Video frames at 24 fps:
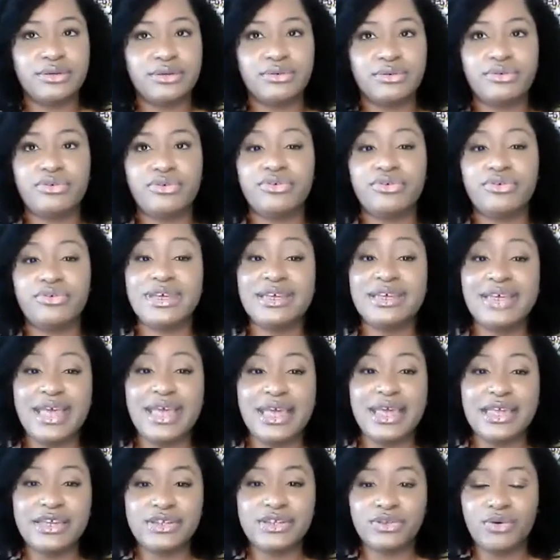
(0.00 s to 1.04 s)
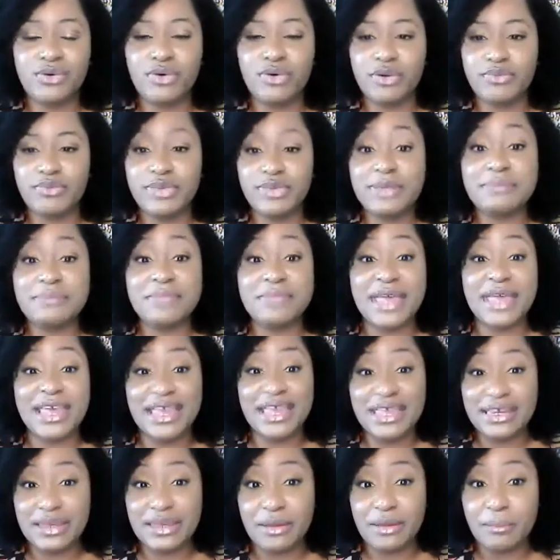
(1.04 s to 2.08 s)
create or
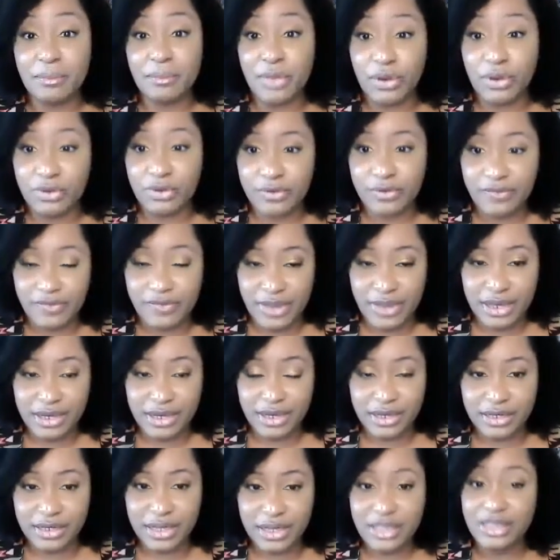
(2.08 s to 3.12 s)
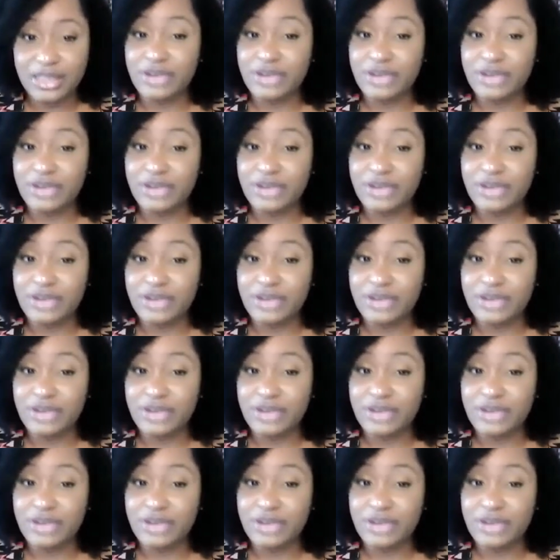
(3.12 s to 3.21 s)
remain motivated.